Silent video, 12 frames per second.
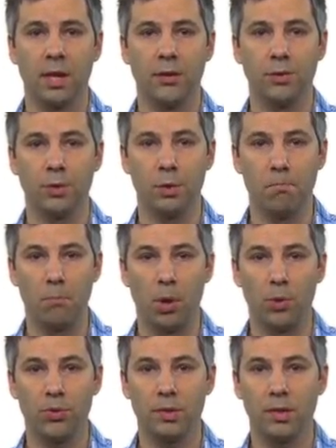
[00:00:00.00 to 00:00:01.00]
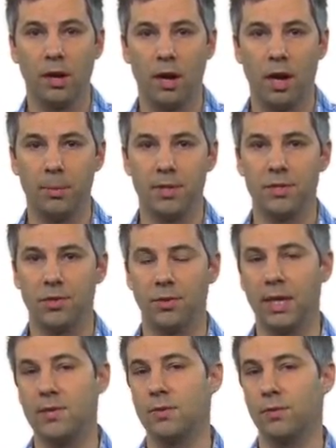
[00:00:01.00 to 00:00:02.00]
to the most common
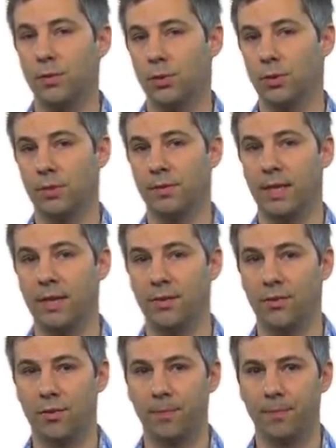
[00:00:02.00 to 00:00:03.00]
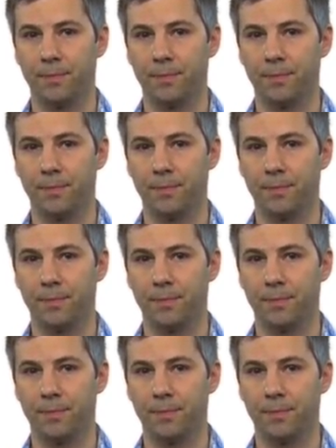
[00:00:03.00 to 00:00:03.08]
strains of norovirus.